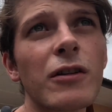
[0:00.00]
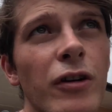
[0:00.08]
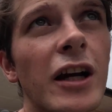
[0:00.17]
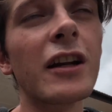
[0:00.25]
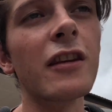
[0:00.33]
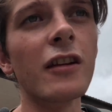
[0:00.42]
We're
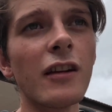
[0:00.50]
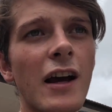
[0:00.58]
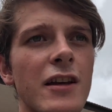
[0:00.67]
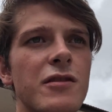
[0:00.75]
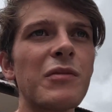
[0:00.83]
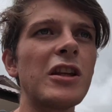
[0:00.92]
getting in the
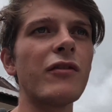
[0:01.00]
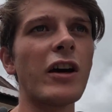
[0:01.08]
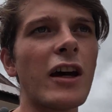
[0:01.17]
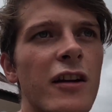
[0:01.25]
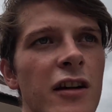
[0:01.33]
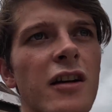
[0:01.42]
last
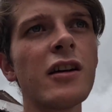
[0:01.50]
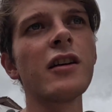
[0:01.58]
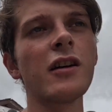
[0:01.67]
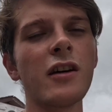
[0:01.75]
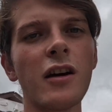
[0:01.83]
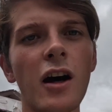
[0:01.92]
minivan
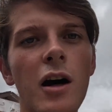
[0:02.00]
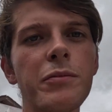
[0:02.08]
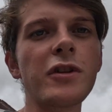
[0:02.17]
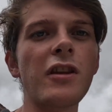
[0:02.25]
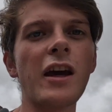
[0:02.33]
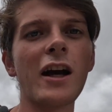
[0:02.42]
up
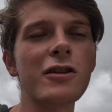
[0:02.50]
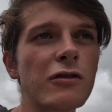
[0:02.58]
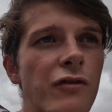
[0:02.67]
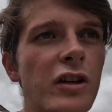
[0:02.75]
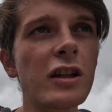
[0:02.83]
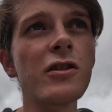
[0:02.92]
to the actual
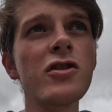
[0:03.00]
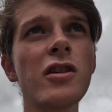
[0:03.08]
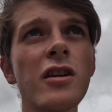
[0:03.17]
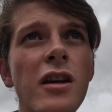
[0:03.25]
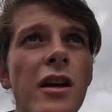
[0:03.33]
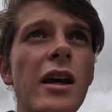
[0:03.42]
village
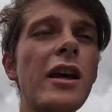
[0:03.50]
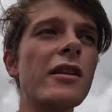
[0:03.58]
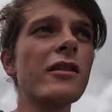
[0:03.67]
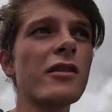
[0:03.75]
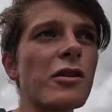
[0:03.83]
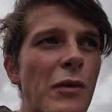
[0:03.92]

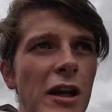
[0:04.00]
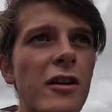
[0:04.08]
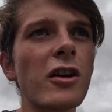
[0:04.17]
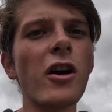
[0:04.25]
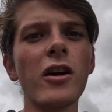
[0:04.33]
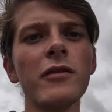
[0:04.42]
in Taman
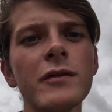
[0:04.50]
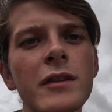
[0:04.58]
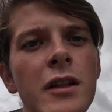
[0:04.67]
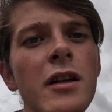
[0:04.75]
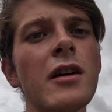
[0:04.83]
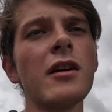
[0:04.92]
Negara.
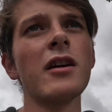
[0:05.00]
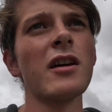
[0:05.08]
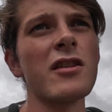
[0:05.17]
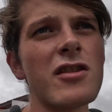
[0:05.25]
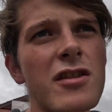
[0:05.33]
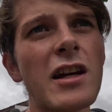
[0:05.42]

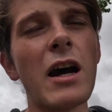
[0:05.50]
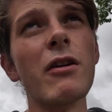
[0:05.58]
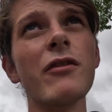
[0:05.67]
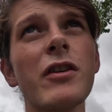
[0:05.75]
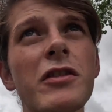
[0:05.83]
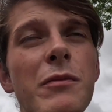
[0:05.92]
It's just an hour
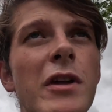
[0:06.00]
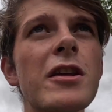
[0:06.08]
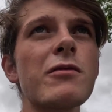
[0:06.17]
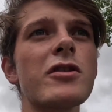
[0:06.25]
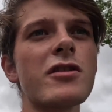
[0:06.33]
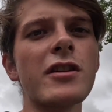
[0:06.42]
and 50 minutes,
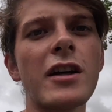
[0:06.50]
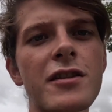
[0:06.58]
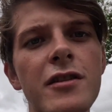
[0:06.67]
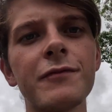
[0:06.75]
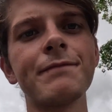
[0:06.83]
which is nice.